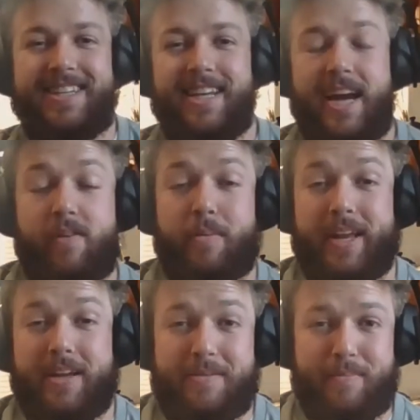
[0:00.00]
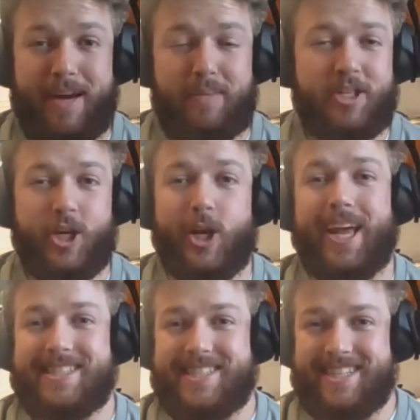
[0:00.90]
Hey everybody, my name is Sean
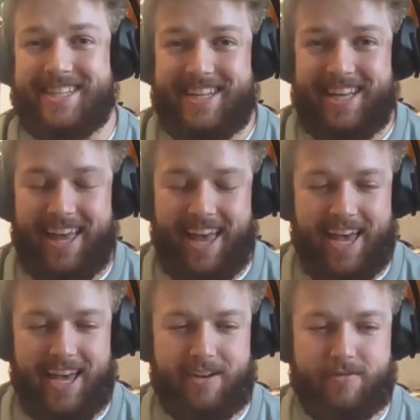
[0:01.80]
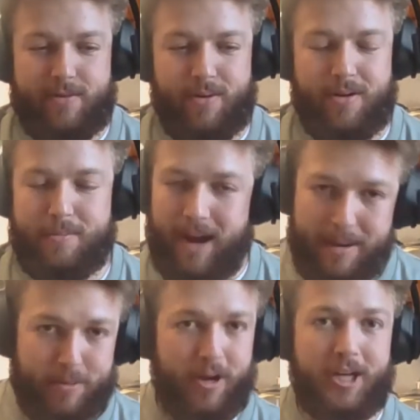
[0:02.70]
Hansen, and for my
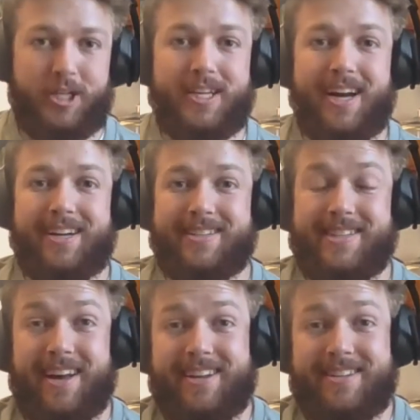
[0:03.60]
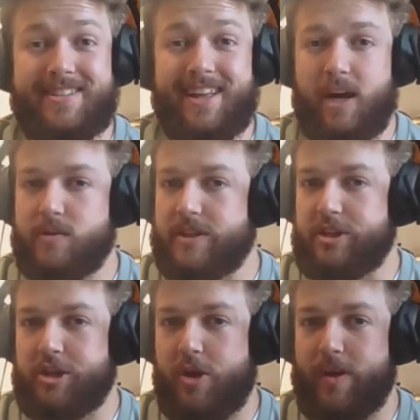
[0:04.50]
project I decided that I was going to
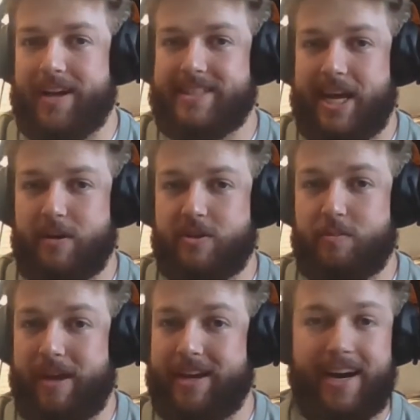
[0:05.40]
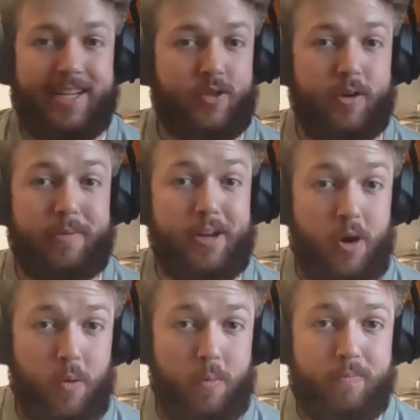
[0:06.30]
show you guys how to make ice cream at
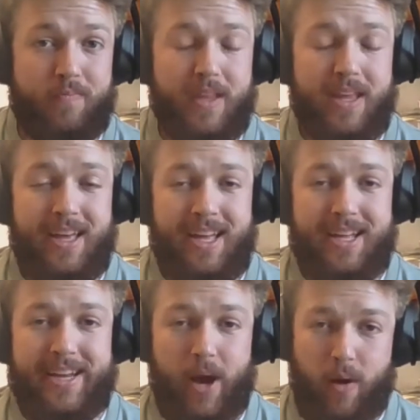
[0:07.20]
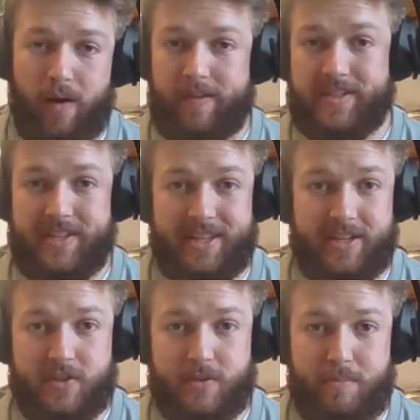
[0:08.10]
home. Now obviously
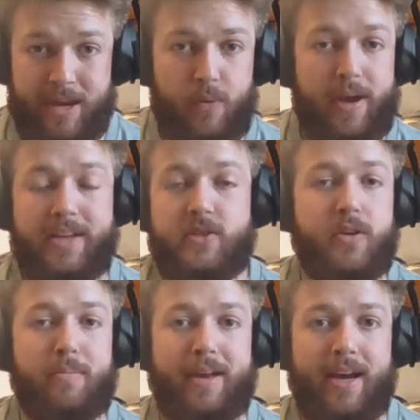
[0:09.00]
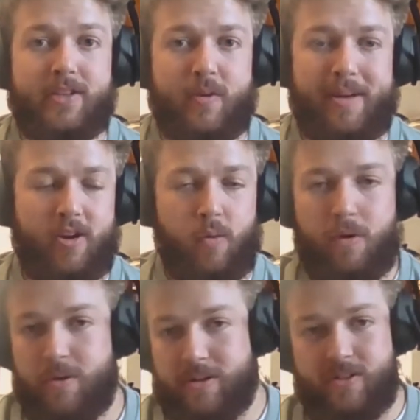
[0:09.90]
there's many ways you can make ice cream at home,
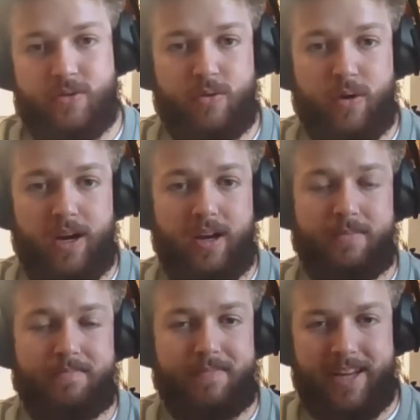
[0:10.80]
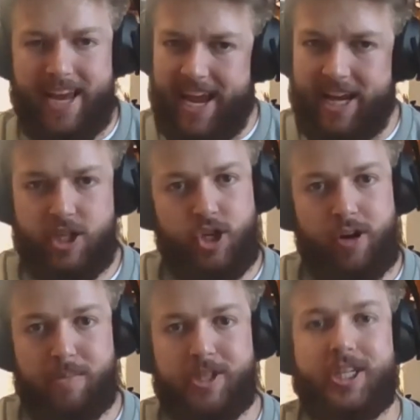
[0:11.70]
whether it's through like a hand
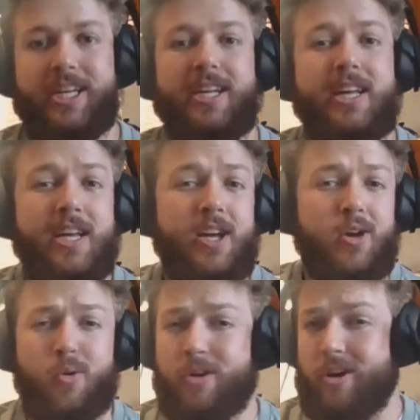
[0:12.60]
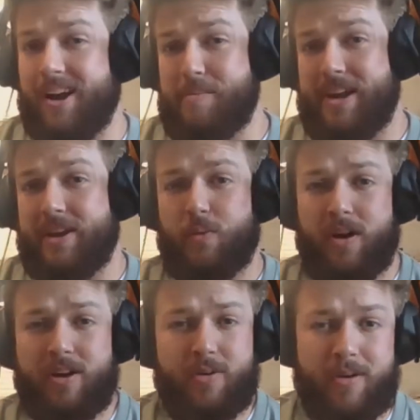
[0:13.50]
churning machine or an automated
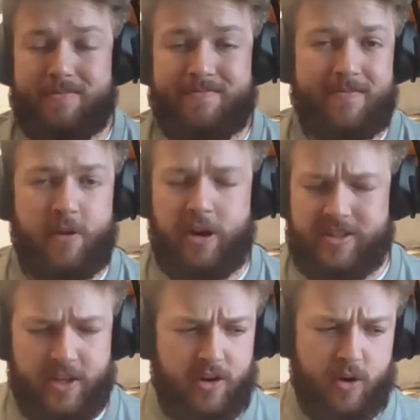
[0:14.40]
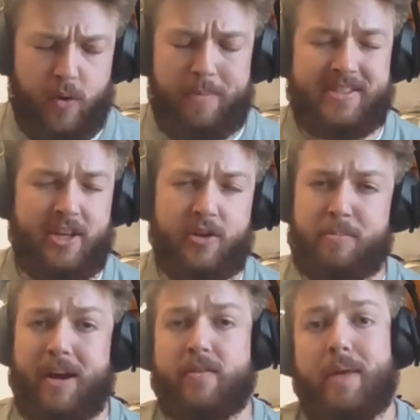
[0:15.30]
one or various other equipments that you could
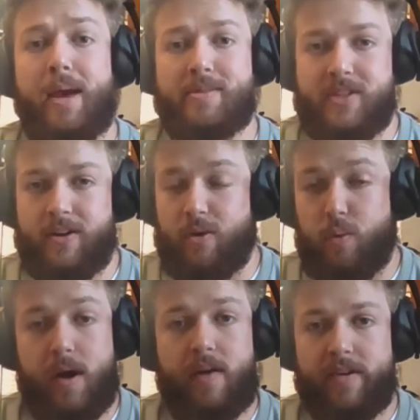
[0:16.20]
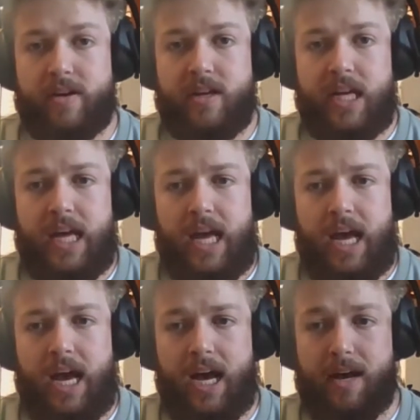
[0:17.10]
buy from Amazon or wherever.
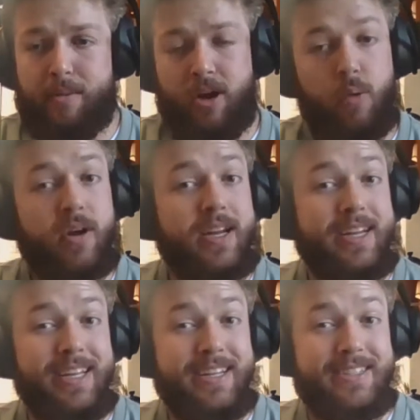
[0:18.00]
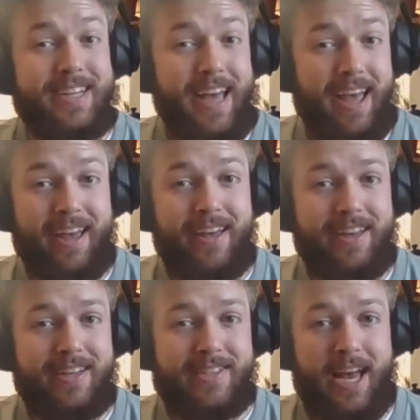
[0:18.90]
But all we're going to need today
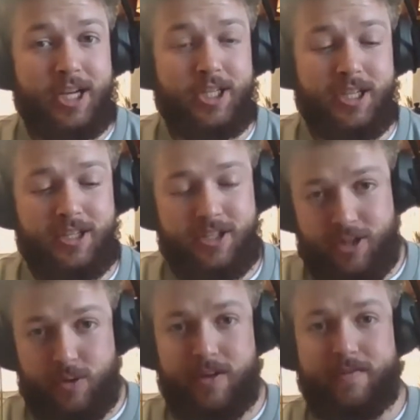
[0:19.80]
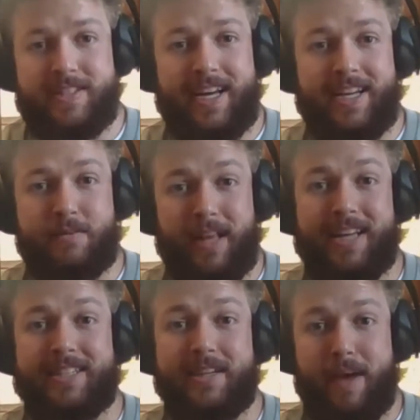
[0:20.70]
is actually two different size
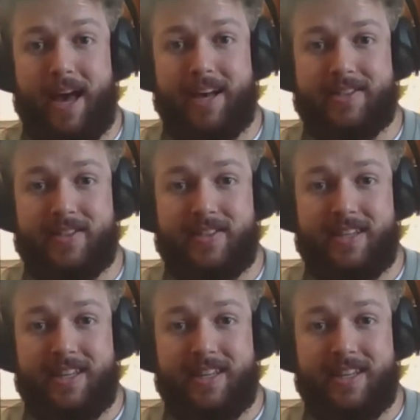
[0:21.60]
plastic bags,